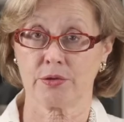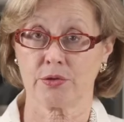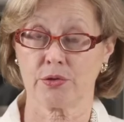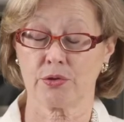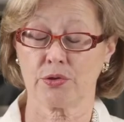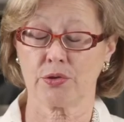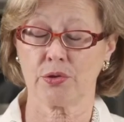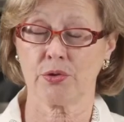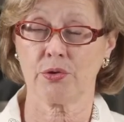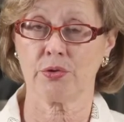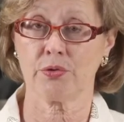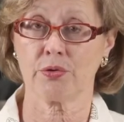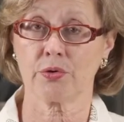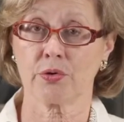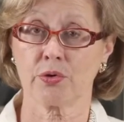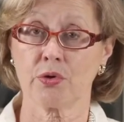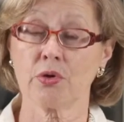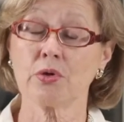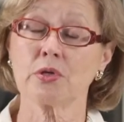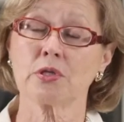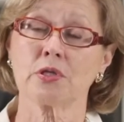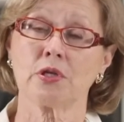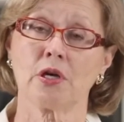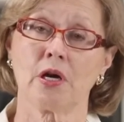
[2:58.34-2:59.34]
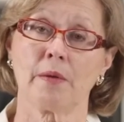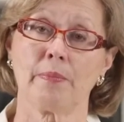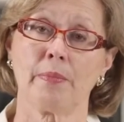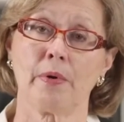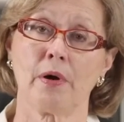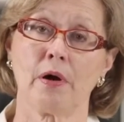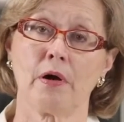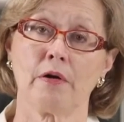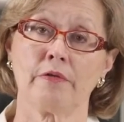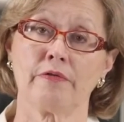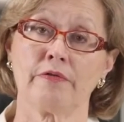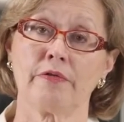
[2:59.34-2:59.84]
it to turn the cooktop
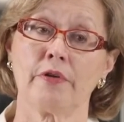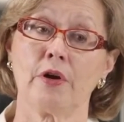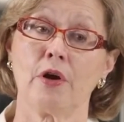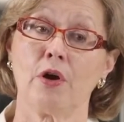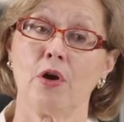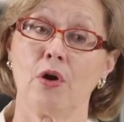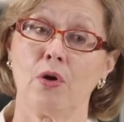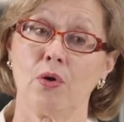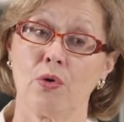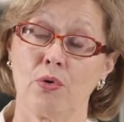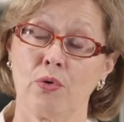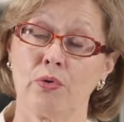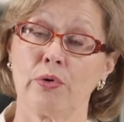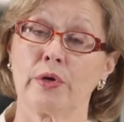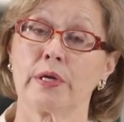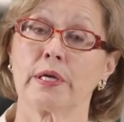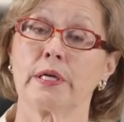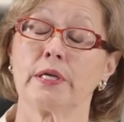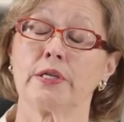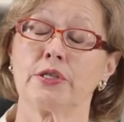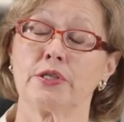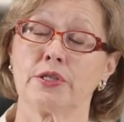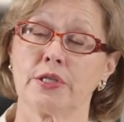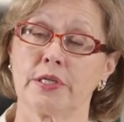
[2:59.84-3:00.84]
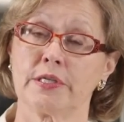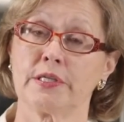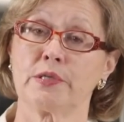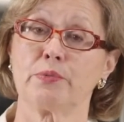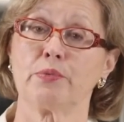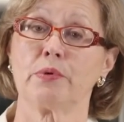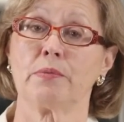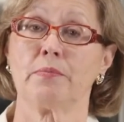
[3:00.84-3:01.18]
off, or it can just